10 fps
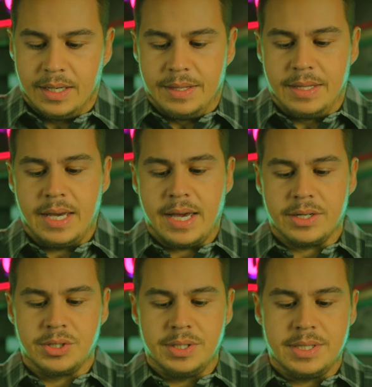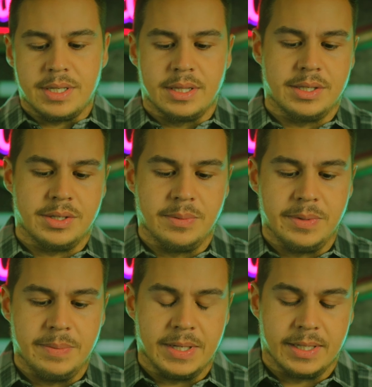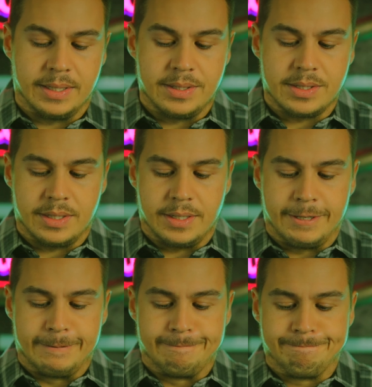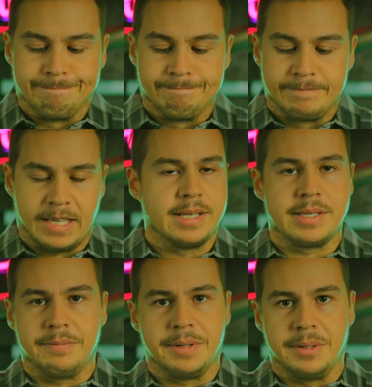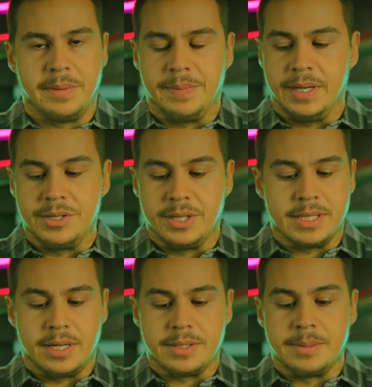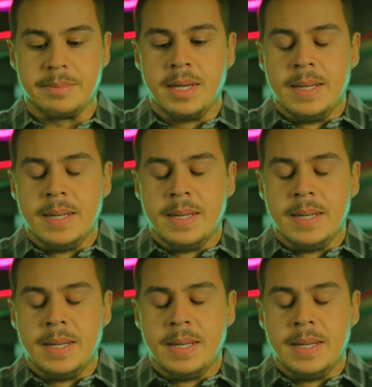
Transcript: They actually sent this to me because I guess they followed my page, and that's awesome.